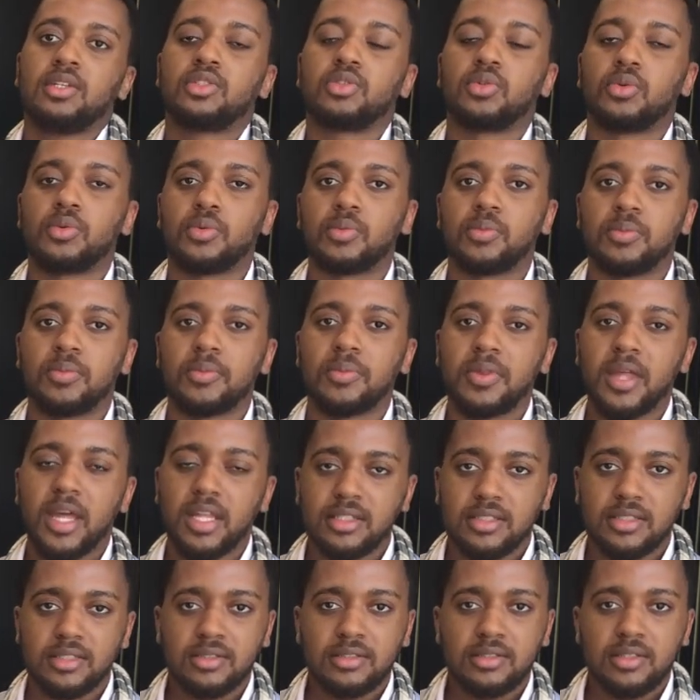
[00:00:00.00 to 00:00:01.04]
So
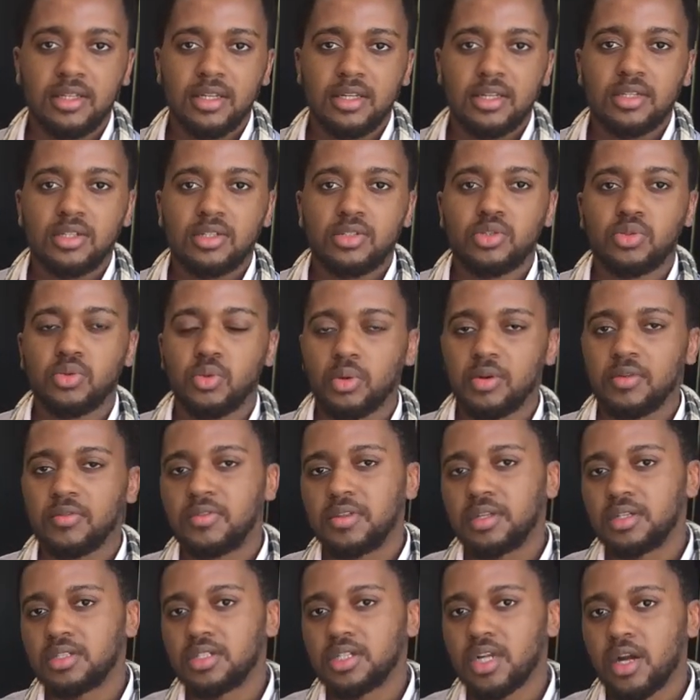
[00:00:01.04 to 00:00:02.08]
that's sort
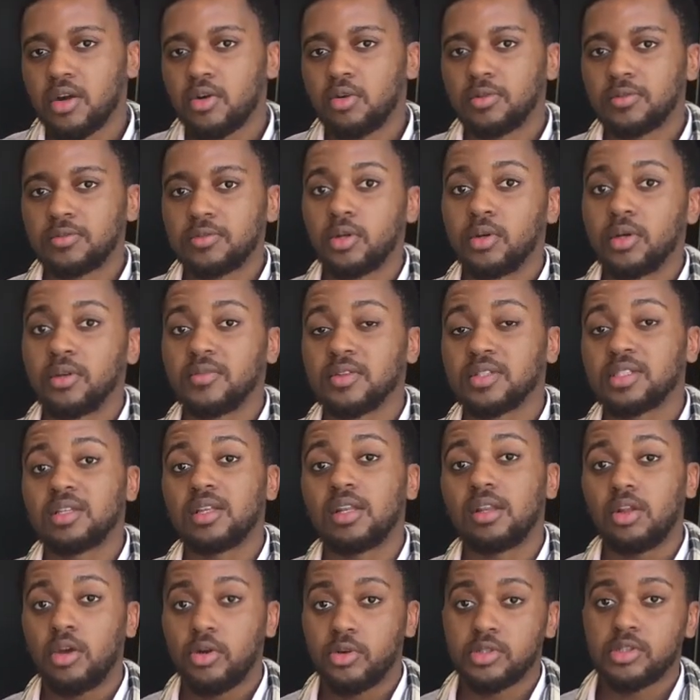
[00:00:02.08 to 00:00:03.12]
of the general flow. If it's
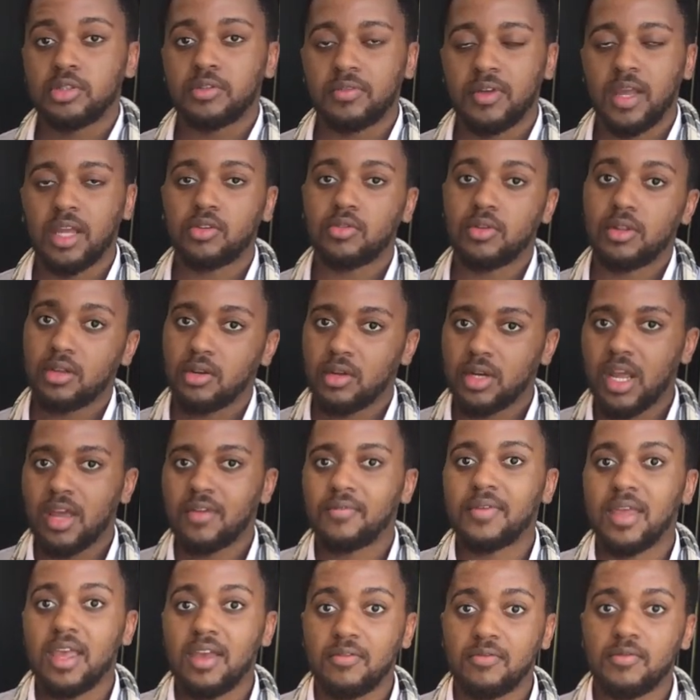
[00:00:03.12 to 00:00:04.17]
a larger factory, they're gonna
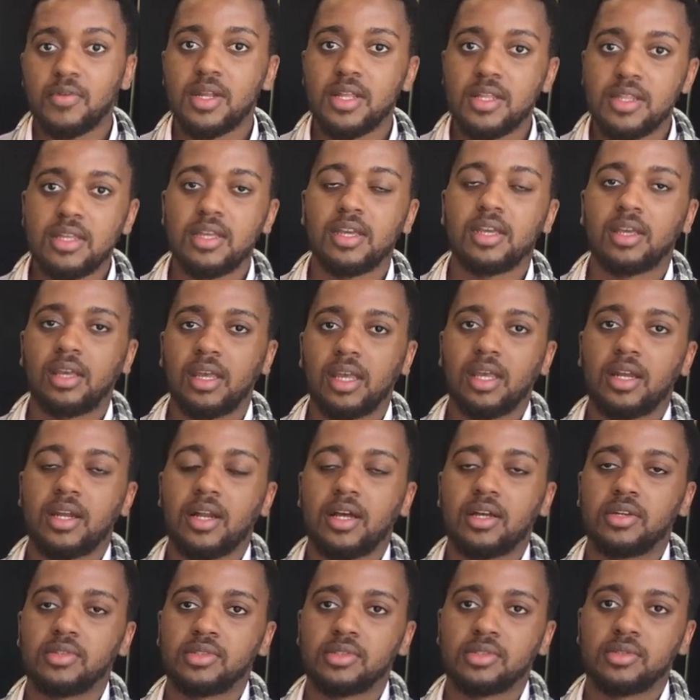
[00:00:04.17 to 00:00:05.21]
have everything
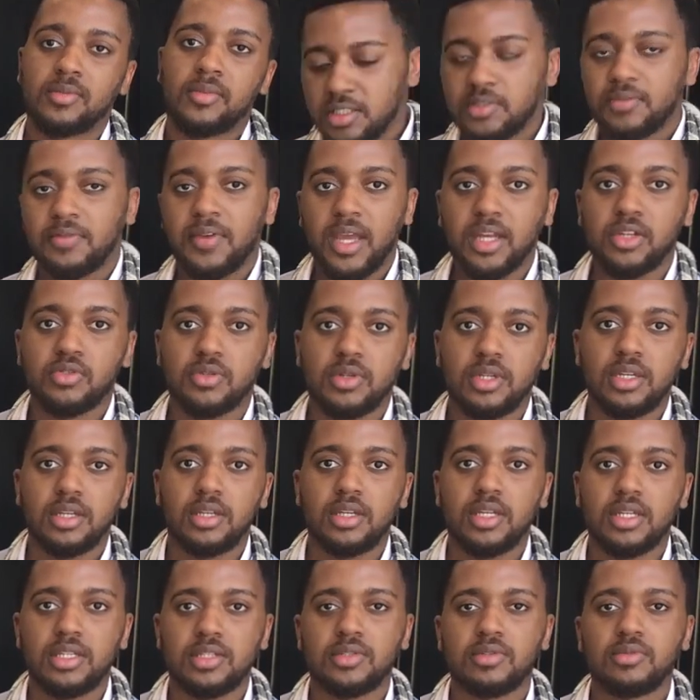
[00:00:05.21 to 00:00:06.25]
in-house. This
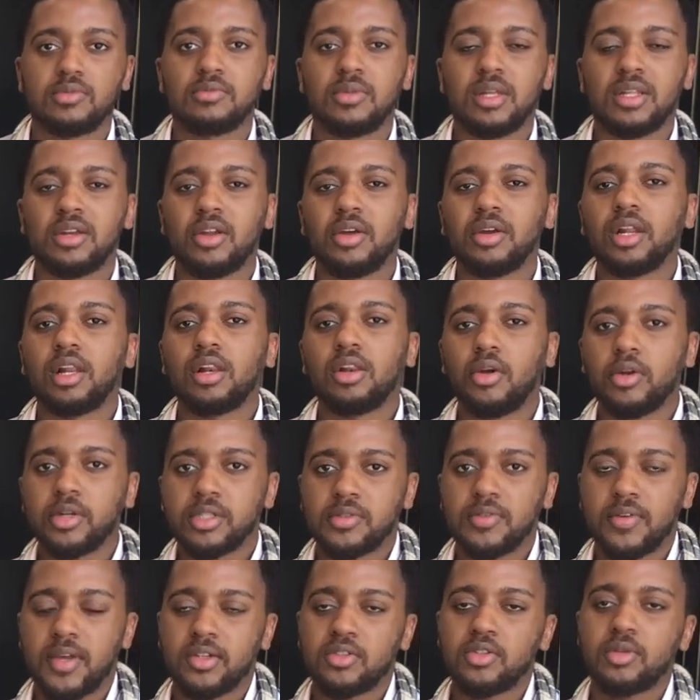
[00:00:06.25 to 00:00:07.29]
factory is not a
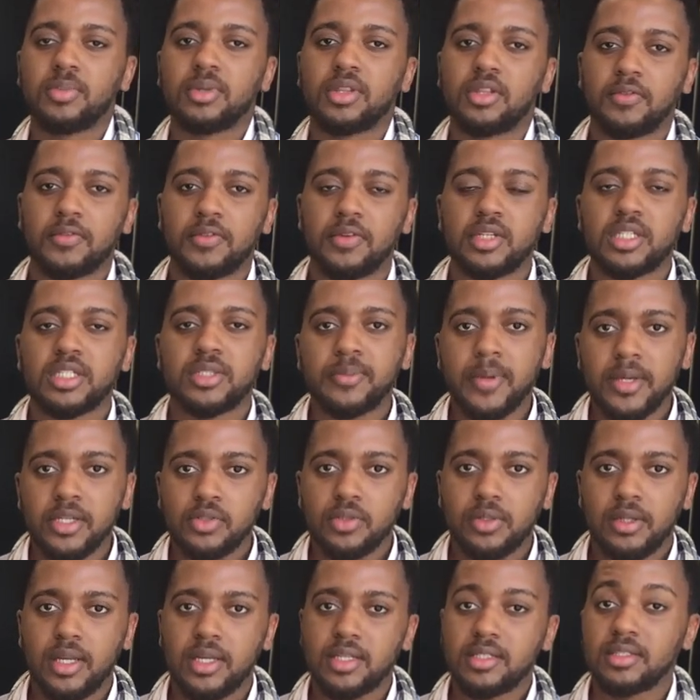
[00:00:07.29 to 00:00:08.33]
large factory, but they're very
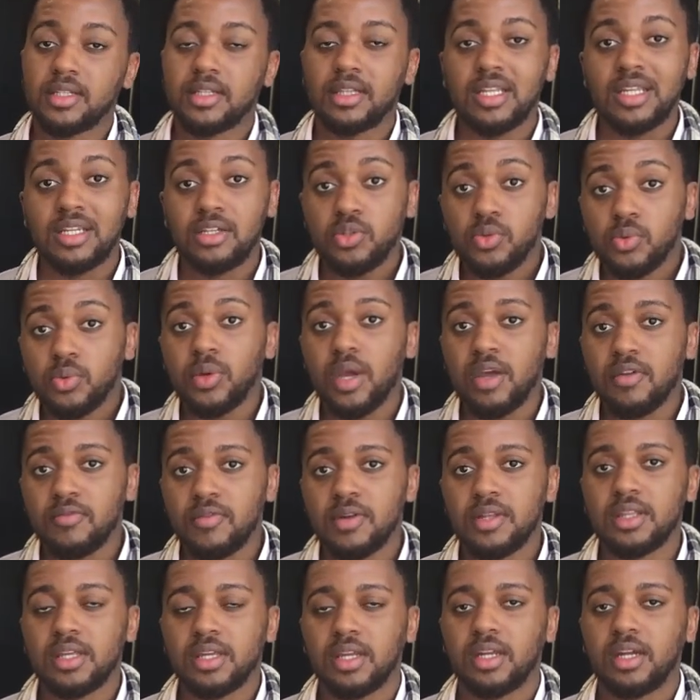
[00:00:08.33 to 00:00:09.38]
specialized and they do
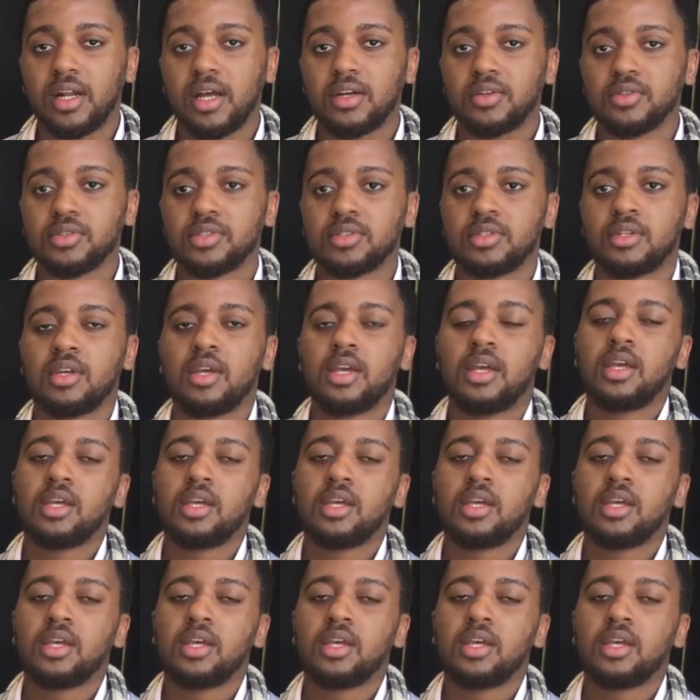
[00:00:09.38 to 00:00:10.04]
everything in-house.